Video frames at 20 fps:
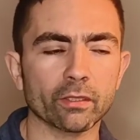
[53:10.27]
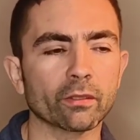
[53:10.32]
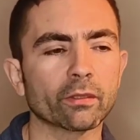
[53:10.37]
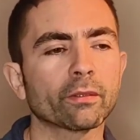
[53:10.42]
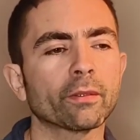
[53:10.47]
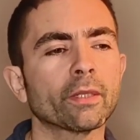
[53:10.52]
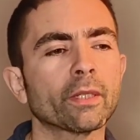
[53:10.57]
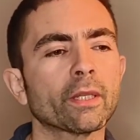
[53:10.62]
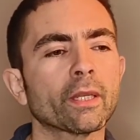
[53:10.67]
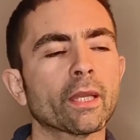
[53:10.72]

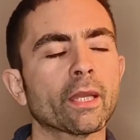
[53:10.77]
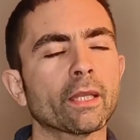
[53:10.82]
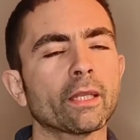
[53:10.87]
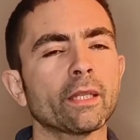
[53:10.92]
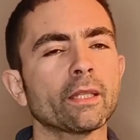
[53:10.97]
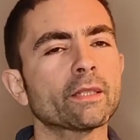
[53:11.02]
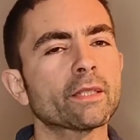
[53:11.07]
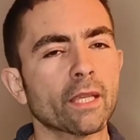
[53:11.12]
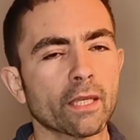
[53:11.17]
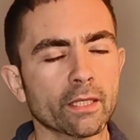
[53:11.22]
So
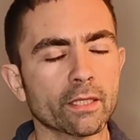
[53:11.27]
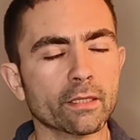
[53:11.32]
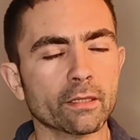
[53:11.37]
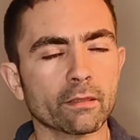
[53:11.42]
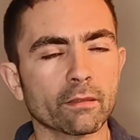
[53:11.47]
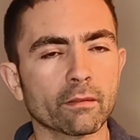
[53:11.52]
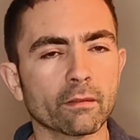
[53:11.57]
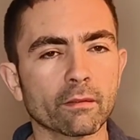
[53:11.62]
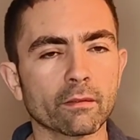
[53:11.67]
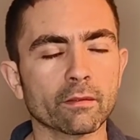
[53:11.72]
it takes
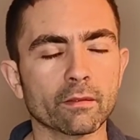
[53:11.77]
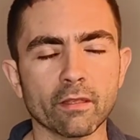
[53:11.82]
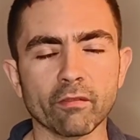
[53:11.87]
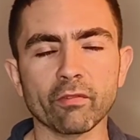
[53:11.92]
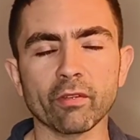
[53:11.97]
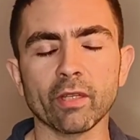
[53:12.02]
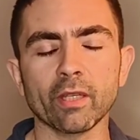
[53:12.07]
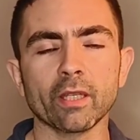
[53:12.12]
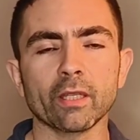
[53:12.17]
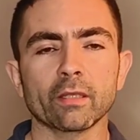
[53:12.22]

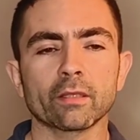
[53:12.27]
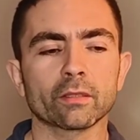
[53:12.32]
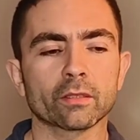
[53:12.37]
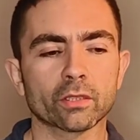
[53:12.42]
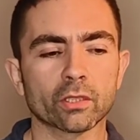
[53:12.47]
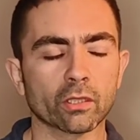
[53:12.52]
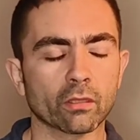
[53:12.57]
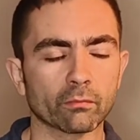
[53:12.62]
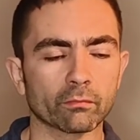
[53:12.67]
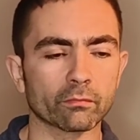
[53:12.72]
definitely
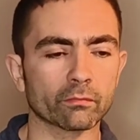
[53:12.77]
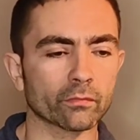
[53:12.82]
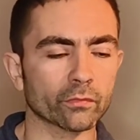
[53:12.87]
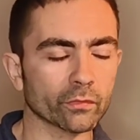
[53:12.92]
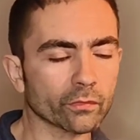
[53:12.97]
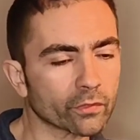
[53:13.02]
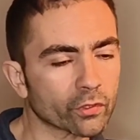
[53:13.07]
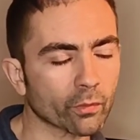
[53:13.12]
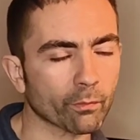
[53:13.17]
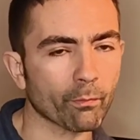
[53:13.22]

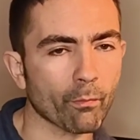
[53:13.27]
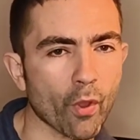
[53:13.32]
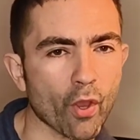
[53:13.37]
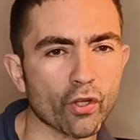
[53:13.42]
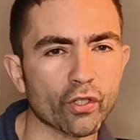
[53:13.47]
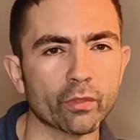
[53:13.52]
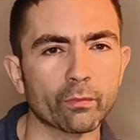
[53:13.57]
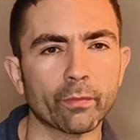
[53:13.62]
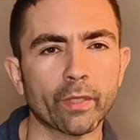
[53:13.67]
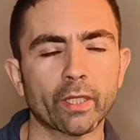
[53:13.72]
some
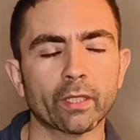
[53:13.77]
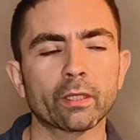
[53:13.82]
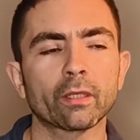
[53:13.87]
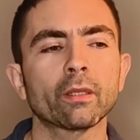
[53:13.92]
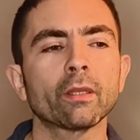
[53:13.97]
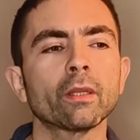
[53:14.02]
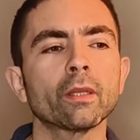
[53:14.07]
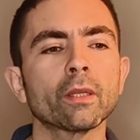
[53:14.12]
measurement